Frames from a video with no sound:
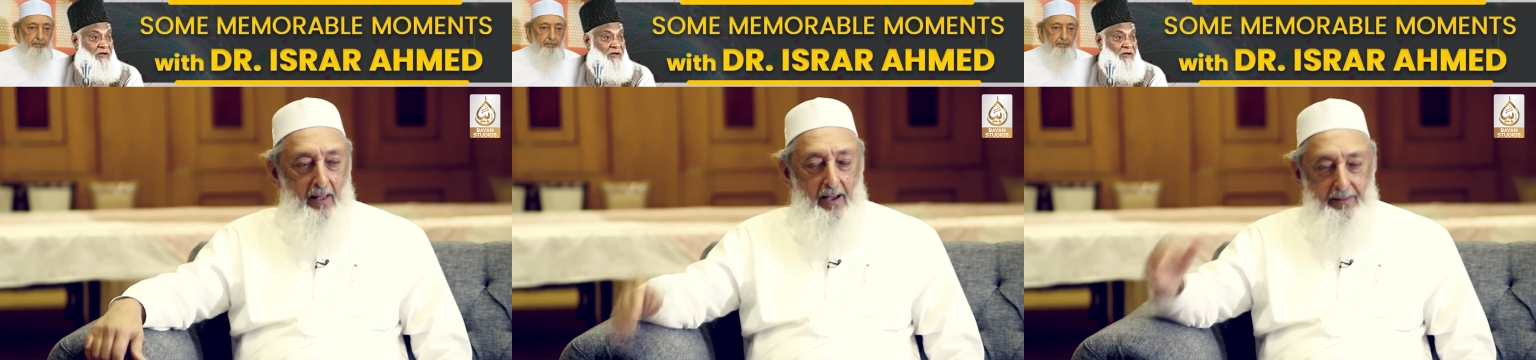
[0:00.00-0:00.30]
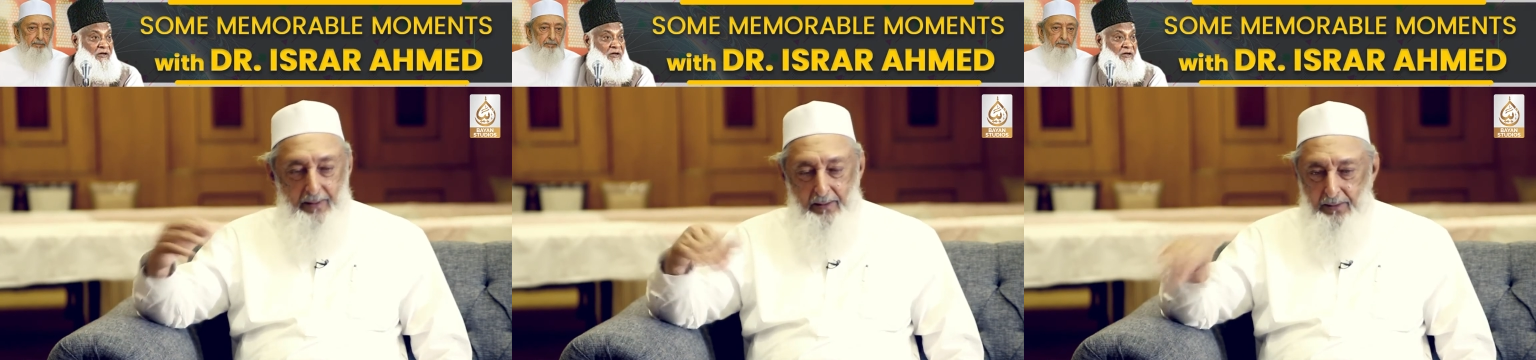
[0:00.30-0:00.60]
I
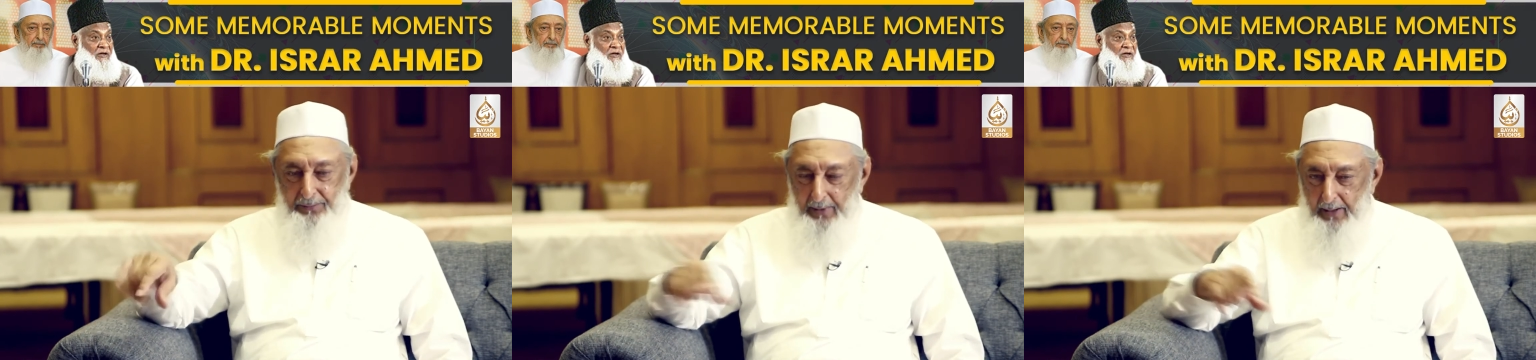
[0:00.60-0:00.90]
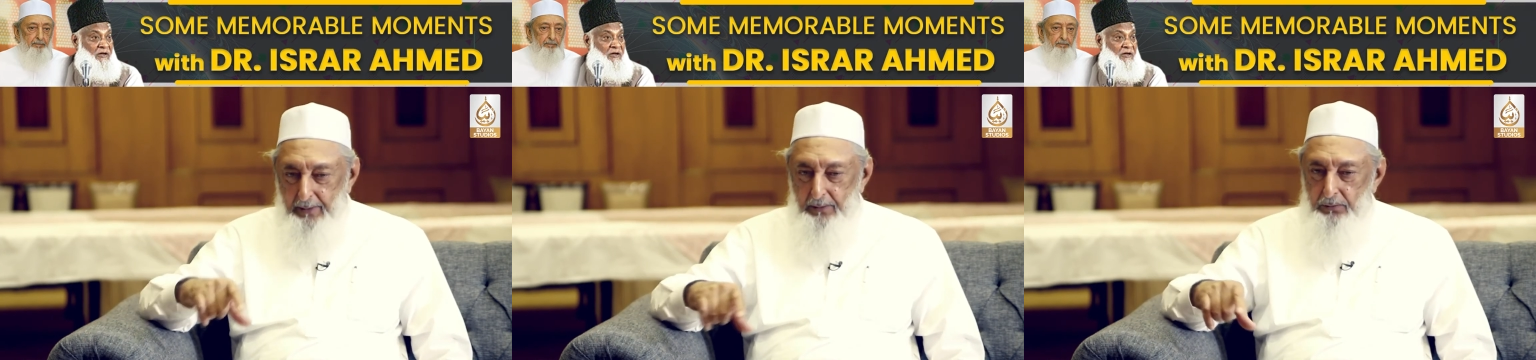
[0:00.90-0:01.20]
then
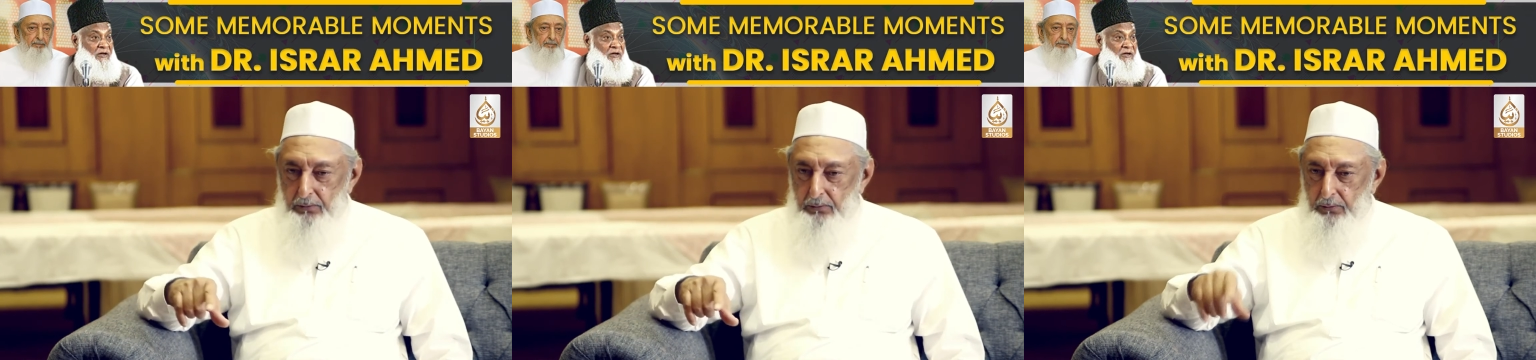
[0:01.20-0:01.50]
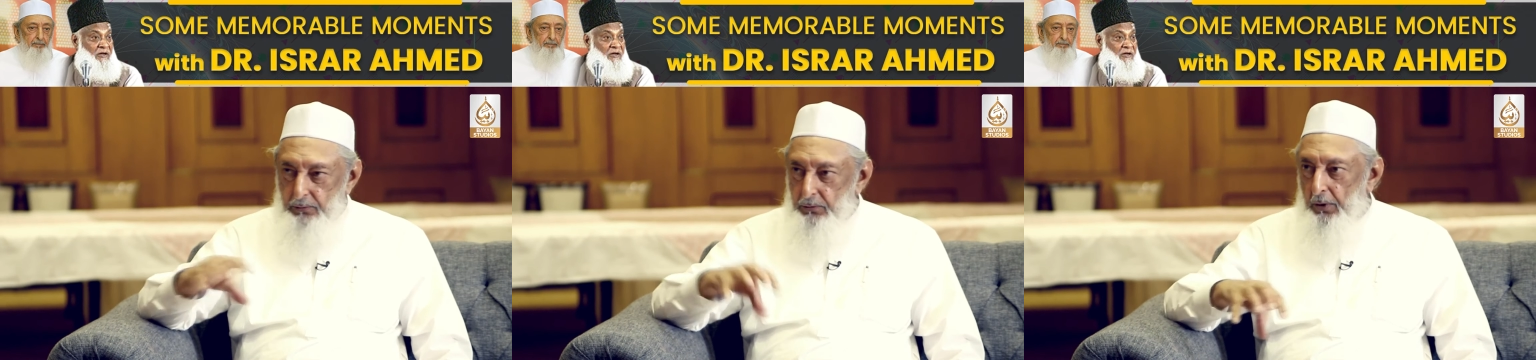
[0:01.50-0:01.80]
decided
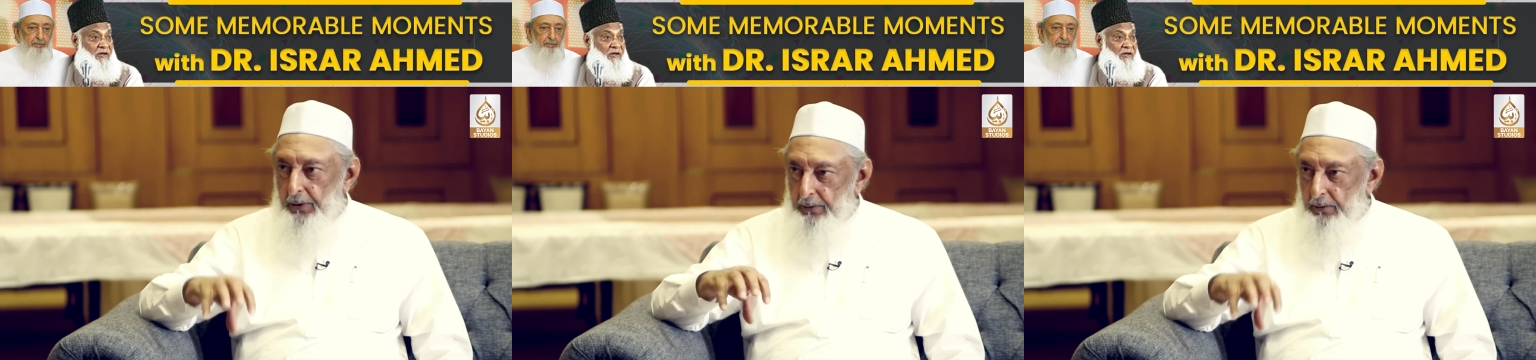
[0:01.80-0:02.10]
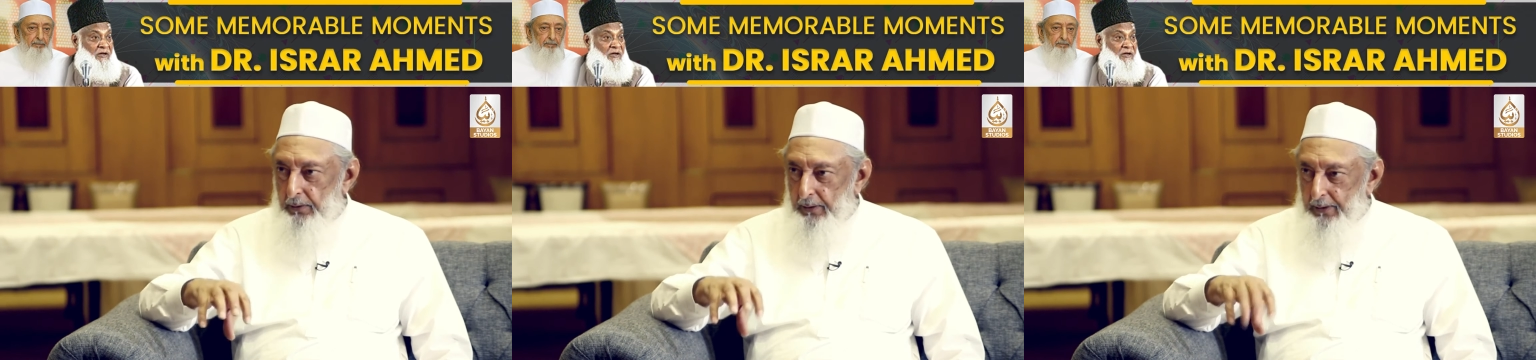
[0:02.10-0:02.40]
to
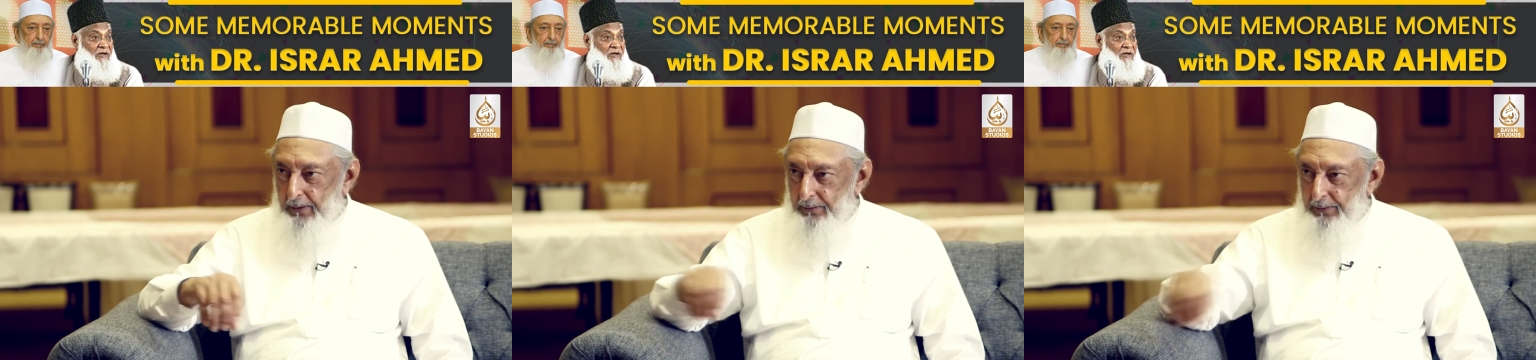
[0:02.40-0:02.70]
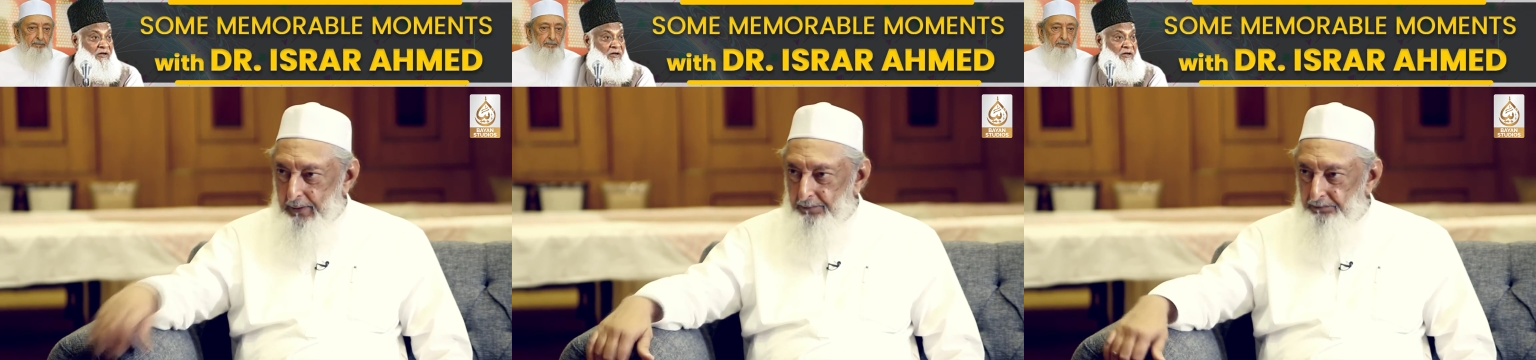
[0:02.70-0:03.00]
join the
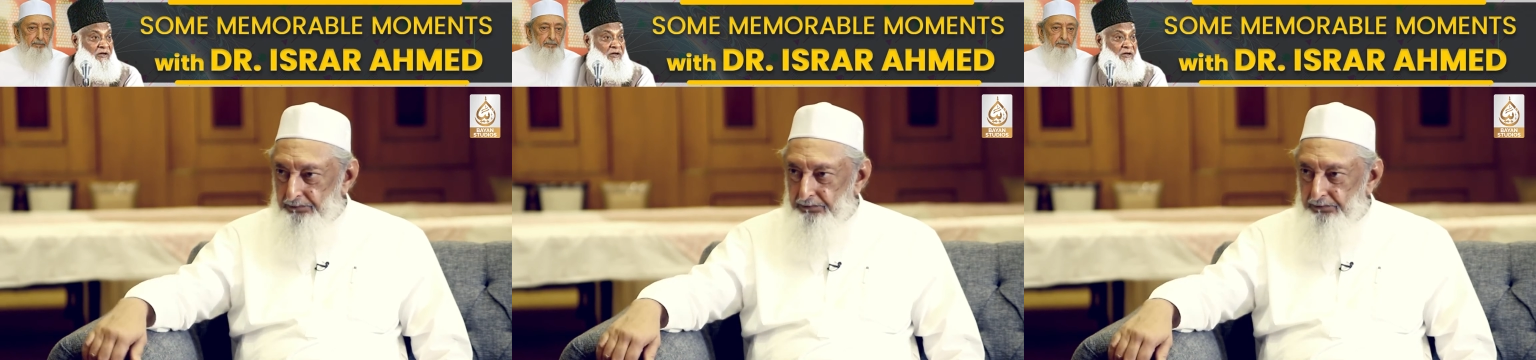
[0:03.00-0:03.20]
Tanzim.